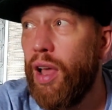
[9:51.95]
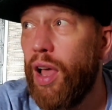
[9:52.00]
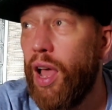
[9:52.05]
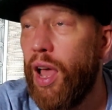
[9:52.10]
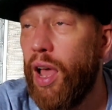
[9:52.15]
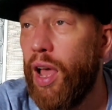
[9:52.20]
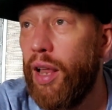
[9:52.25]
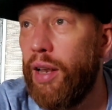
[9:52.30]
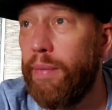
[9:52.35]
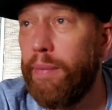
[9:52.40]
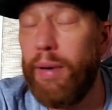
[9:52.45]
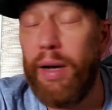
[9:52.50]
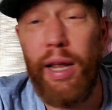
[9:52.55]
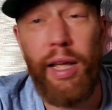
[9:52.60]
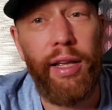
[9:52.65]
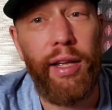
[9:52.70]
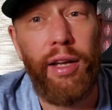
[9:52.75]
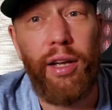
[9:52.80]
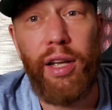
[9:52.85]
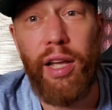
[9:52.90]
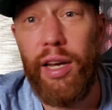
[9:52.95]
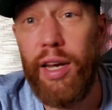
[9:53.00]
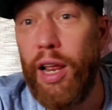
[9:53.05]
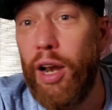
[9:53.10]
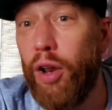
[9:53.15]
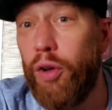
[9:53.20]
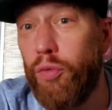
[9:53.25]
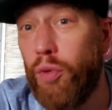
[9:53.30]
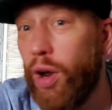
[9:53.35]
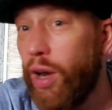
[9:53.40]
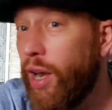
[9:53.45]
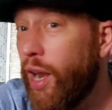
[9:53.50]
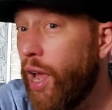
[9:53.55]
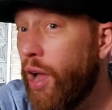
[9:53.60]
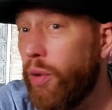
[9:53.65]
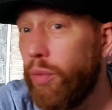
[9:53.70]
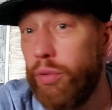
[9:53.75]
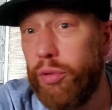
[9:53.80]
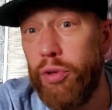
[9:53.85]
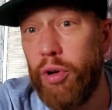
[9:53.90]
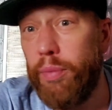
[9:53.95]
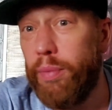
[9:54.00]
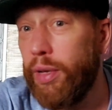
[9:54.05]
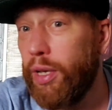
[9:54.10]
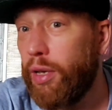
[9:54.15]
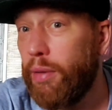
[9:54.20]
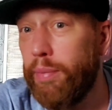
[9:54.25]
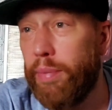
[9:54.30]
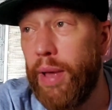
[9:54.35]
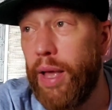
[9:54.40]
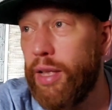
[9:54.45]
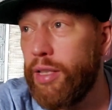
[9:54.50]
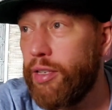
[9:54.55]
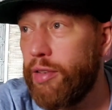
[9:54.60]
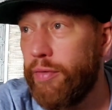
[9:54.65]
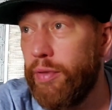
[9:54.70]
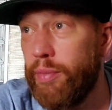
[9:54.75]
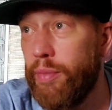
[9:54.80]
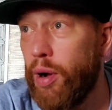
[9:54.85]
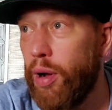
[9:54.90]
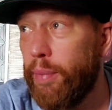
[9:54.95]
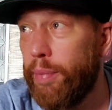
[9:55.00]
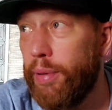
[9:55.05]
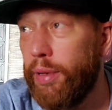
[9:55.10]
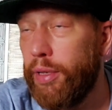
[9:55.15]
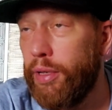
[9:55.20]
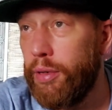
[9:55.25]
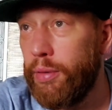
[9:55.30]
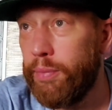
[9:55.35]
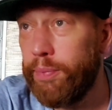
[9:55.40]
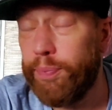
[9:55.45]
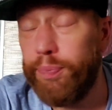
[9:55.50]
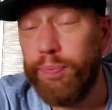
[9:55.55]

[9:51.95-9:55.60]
And Berlanga Canelo right now would not be competitive in my opinion.